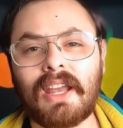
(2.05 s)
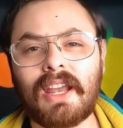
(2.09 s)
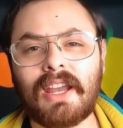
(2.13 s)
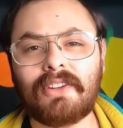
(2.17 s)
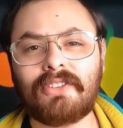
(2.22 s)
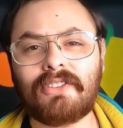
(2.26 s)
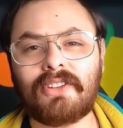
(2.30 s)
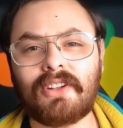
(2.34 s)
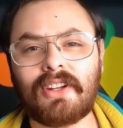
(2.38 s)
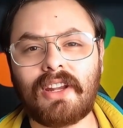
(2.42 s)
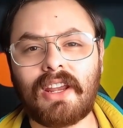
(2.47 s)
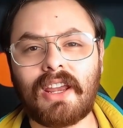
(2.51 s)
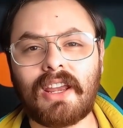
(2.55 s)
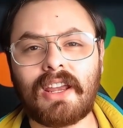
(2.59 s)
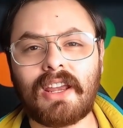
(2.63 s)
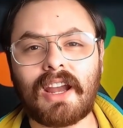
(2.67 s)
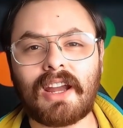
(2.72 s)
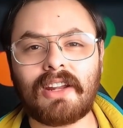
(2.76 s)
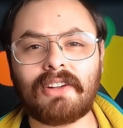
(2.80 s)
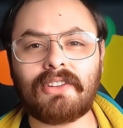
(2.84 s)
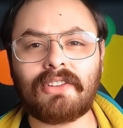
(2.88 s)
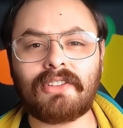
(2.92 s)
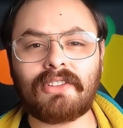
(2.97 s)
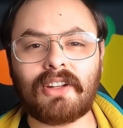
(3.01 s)
and today
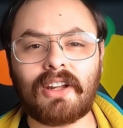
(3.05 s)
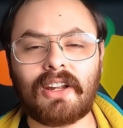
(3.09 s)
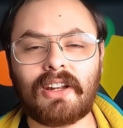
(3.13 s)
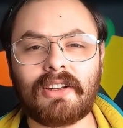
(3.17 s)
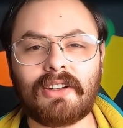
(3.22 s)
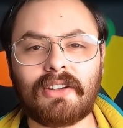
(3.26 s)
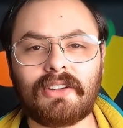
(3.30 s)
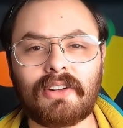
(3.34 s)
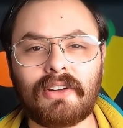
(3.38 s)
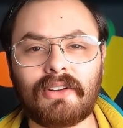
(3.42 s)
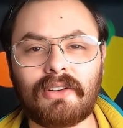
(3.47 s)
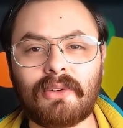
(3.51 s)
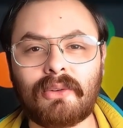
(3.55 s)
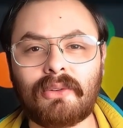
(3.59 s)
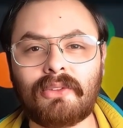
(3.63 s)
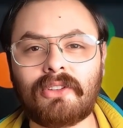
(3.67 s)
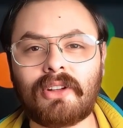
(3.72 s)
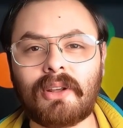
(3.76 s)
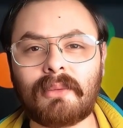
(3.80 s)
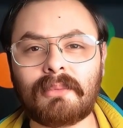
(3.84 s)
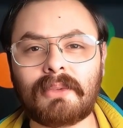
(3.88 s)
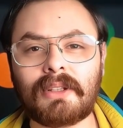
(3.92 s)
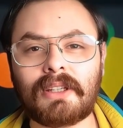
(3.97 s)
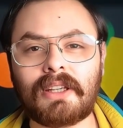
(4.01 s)
I decided to do
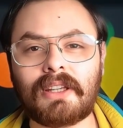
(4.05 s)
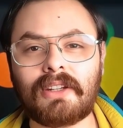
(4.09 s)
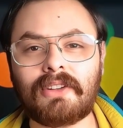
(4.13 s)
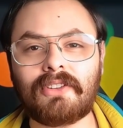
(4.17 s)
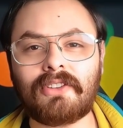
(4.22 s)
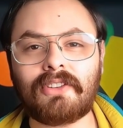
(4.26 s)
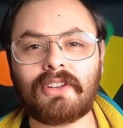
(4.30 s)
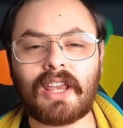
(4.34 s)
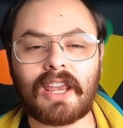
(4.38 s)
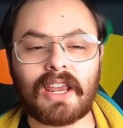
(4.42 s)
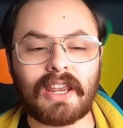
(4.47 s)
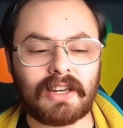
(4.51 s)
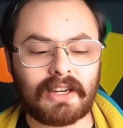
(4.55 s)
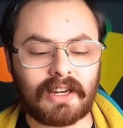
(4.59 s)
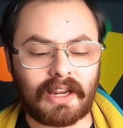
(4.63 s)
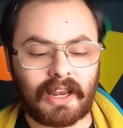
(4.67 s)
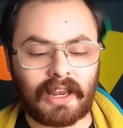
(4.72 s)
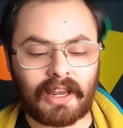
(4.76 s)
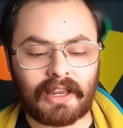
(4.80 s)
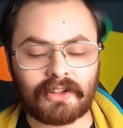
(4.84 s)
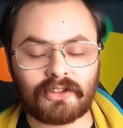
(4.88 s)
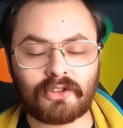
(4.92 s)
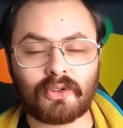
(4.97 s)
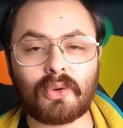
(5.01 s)
something insane
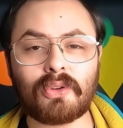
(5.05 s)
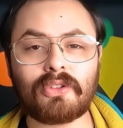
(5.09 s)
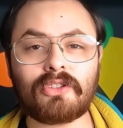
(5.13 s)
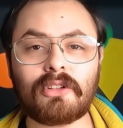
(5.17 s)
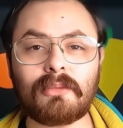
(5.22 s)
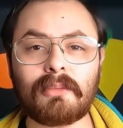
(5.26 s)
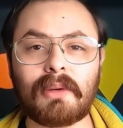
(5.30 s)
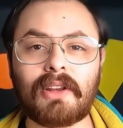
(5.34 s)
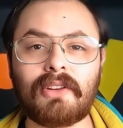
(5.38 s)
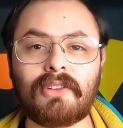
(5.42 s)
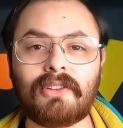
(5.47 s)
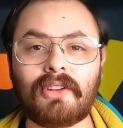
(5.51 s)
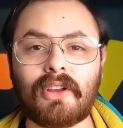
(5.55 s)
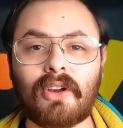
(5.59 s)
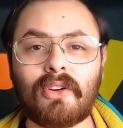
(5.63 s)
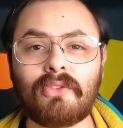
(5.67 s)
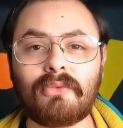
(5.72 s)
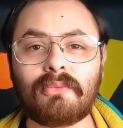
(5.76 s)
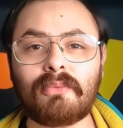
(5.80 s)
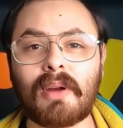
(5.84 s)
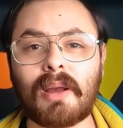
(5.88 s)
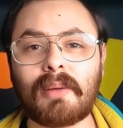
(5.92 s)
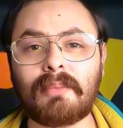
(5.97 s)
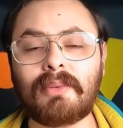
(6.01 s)
and torture
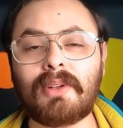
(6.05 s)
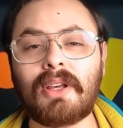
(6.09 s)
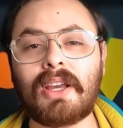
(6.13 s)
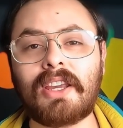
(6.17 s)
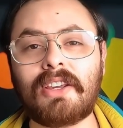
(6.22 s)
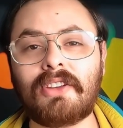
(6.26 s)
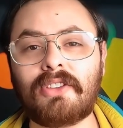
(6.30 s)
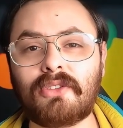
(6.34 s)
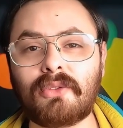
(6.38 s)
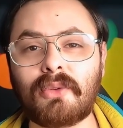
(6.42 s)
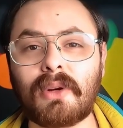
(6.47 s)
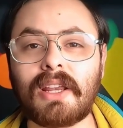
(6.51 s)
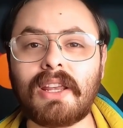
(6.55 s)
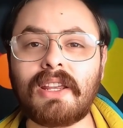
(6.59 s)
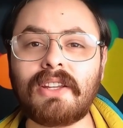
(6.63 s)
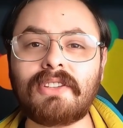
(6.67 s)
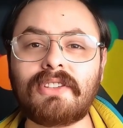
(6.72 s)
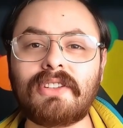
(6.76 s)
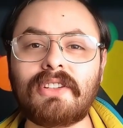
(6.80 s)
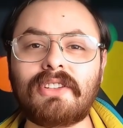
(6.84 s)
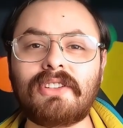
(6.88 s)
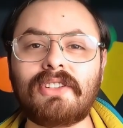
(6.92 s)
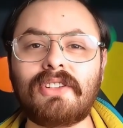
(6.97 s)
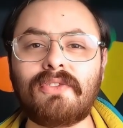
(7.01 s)
myself by playing 3
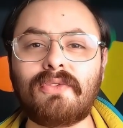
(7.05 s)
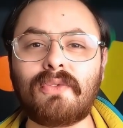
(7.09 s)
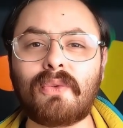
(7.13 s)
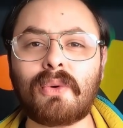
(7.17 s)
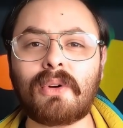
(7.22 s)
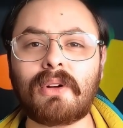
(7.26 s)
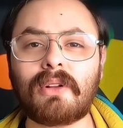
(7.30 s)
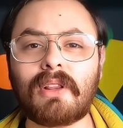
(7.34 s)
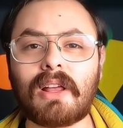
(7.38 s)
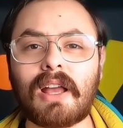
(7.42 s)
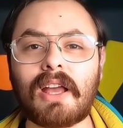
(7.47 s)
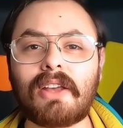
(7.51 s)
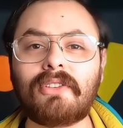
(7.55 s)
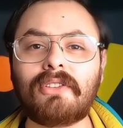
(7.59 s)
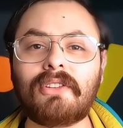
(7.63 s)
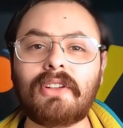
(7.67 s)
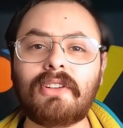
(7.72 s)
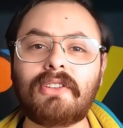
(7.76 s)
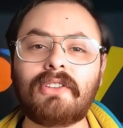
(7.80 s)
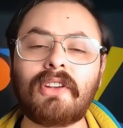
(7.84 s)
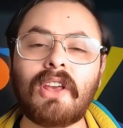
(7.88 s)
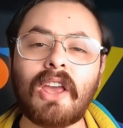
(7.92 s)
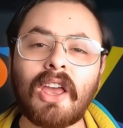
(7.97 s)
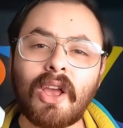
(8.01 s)
N64
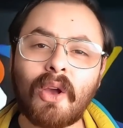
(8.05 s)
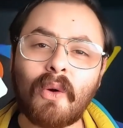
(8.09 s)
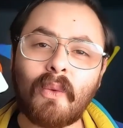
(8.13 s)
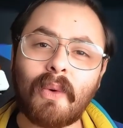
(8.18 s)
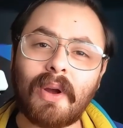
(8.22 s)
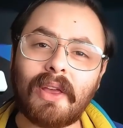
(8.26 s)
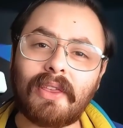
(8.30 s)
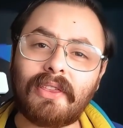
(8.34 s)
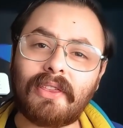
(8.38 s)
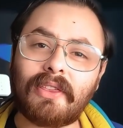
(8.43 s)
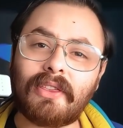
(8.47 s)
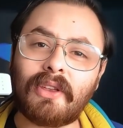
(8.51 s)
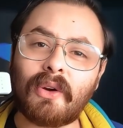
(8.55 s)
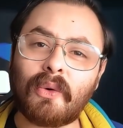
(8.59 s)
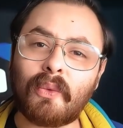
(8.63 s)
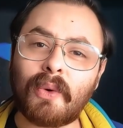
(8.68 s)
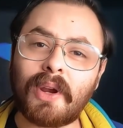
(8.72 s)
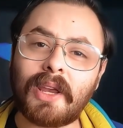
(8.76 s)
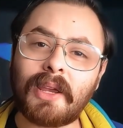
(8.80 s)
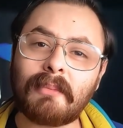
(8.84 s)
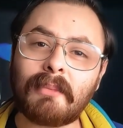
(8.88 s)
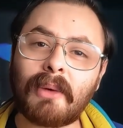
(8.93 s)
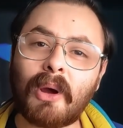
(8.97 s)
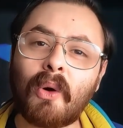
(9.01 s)
classics with the
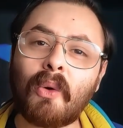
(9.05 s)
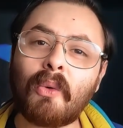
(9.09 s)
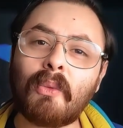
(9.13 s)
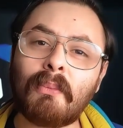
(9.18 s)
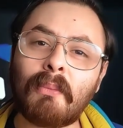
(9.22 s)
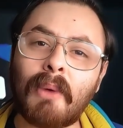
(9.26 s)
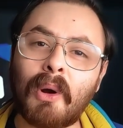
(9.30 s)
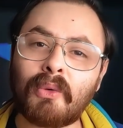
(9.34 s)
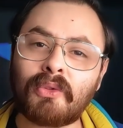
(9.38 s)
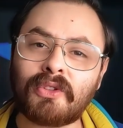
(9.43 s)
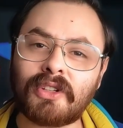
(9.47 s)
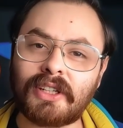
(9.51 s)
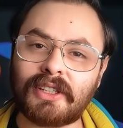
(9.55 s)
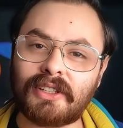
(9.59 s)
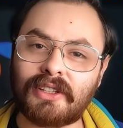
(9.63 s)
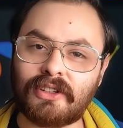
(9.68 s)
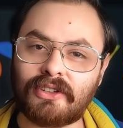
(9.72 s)
Wiimote motion